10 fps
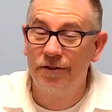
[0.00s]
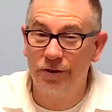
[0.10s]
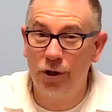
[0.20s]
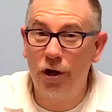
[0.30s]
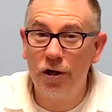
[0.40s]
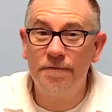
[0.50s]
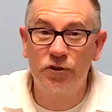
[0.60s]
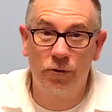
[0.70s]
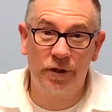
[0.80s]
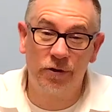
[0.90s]
The law of
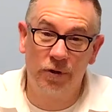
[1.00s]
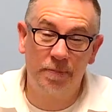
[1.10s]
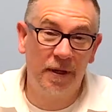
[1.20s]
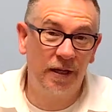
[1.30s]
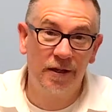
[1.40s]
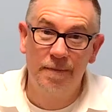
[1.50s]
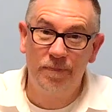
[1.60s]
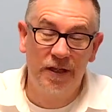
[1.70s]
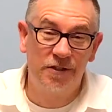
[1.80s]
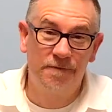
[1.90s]
sowing and reaping
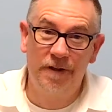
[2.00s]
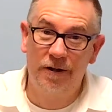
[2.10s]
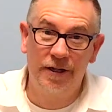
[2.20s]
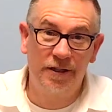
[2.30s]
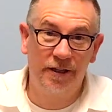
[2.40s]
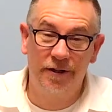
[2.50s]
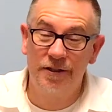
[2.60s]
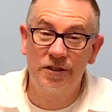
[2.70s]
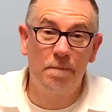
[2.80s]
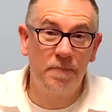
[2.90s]
is very clear.
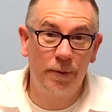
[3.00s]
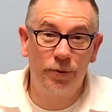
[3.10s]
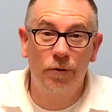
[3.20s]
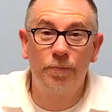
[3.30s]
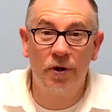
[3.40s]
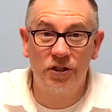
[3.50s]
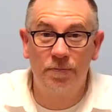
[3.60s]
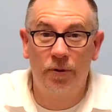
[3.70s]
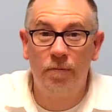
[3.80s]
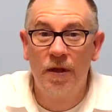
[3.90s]
This is a biblical
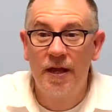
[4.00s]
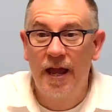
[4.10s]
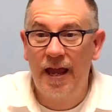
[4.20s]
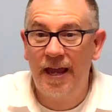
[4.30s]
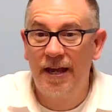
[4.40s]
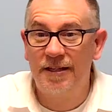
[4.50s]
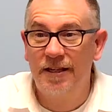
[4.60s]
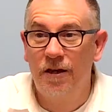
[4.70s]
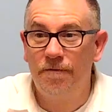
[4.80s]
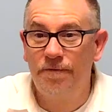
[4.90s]
principle. And
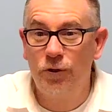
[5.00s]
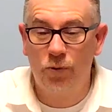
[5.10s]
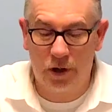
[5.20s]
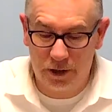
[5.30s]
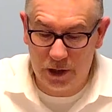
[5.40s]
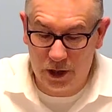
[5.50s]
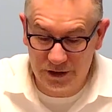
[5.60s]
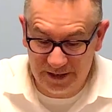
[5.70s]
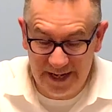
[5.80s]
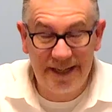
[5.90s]
if you are
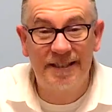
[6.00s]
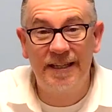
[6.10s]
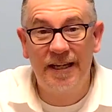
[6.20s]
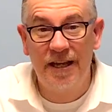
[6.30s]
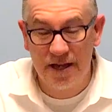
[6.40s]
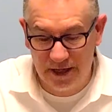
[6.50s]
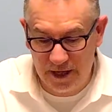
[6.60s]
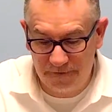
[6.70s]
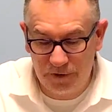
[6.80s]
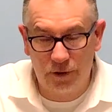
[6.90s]
lazy,
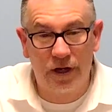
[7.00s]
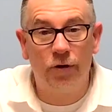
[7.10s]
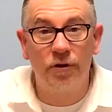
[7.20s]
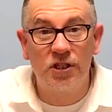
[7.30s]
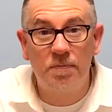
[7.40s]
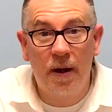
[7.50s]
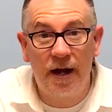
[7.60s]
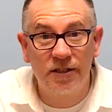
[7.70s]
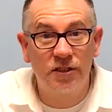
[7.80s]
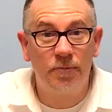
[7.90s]
if you're
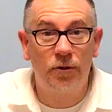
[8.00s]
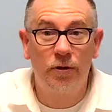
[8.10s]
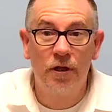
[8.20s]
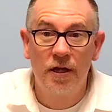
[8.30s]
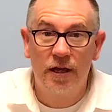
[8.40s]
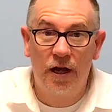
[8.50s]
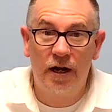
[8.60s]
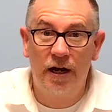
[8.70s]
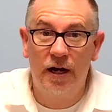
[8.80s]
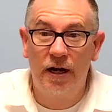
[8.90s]
irresponsible,
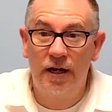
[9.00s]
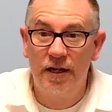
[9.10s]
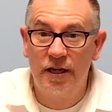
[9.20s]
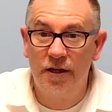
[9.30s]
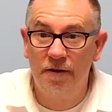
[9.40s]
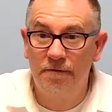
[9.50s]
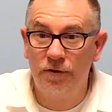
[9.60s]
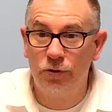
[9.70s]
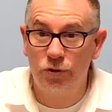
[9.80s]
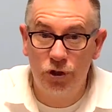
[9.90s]
if
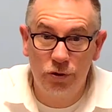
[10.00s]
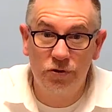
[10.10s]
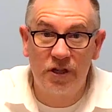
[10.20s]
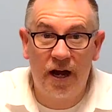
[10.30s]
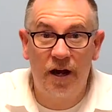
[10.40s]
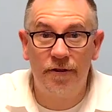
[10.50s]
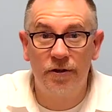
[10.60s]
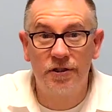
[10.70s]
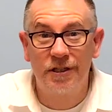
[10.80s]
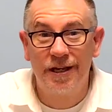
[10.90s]
you use
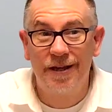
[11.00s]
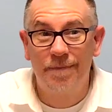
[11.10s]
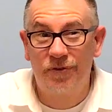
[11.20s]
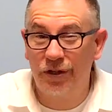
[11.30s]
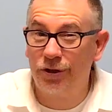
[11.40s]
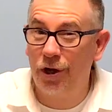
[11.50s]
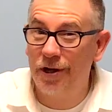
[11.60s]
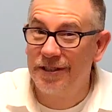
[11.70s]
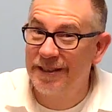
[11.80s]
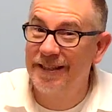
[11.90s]
others, the
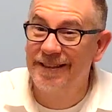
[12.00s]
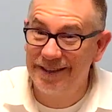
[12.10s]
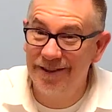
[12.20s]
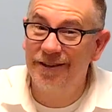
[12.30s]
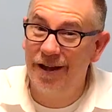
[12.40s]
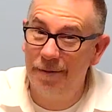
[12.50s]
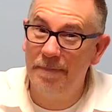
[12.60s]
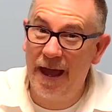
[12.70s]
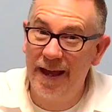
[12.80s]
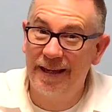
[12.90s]
law says it's going to come
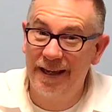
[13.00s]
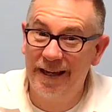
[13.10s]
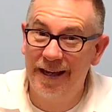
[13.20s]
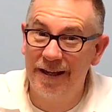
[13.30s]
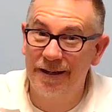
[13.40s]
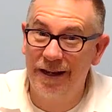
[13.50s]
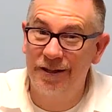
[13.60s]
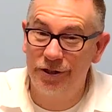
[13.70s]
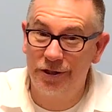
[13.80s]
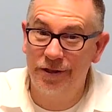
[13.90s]
back
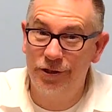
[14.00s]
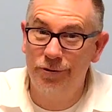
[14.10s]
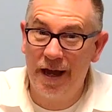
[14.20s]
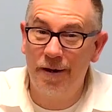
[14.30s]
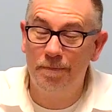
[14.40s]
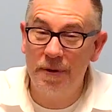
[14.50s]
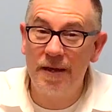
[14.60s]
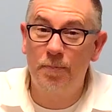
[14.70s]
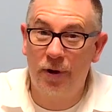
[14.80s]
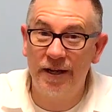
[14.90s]
and you got a
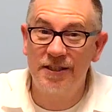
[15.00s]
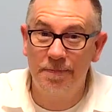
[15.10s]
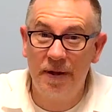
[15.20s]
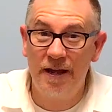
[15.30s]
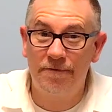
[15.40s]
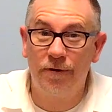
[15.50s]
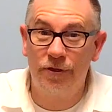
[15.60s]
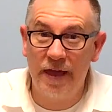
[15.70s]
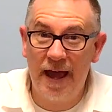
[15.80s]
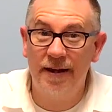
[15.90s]
big price to pay for
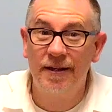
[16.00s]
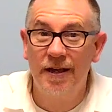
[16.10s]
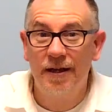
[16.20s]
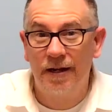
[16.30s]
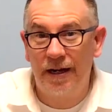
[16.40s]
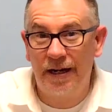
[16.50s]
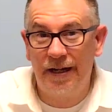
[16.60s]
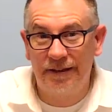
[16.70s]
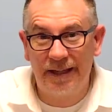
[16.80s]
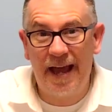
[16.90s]
that
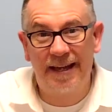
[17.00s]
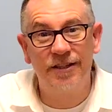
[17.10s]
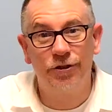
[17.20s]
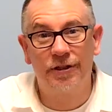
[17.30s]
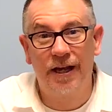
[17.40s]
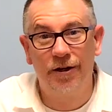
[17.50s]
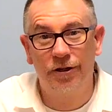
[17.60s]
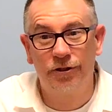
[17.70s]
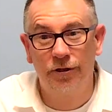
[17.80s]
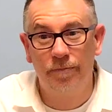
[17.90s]
lack in your
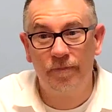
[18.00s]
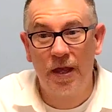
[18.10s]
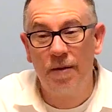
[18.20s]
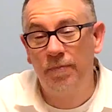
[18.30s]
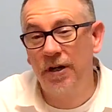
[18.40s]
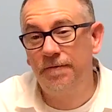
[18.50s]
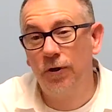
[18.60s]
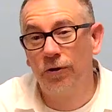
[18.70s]
character. But if